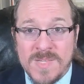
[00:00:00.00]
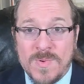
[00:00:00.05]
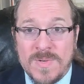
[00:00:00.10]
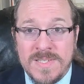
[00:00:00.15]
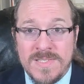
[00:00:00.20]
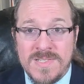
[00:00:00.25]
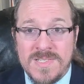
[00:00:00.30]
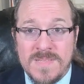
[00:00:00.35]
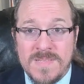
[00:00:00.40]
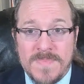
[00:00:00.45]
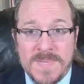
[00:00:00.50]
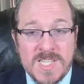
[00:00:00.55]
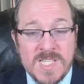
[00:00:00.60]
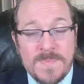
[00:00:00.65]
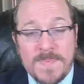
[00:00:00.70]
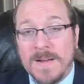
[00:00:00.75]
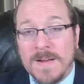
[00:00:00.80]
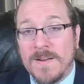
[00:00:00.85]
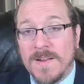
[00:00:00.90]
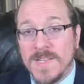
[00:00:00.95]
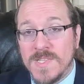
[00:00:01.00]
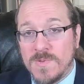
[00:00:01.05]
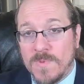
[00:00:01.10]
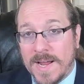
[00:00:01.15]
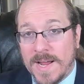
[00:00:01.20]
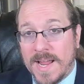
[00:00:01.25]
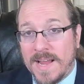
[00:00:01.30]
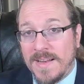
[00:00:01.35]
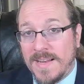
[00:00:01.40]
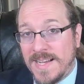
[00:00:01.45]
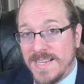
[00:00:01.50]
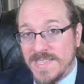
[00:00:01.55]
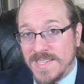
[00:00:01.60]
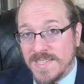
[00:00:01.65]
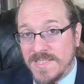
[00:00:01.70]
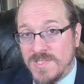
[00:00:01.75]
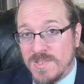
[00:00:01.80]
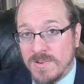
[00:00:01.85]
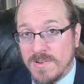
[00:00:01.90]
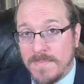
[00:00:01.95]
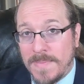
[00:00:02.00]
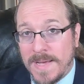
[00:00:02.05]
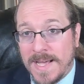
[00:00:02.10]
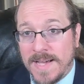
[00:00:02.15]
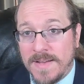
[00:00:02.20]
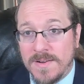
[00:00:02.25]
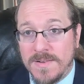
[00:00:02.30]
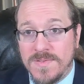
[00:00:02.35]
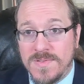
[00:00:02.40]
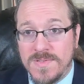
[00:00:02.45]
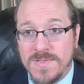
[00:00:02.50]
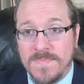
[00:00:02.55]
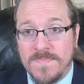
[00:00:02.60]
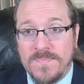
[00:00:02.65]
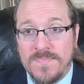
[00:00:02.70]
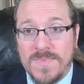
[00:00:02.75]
well as some experience recognizing certain patterns.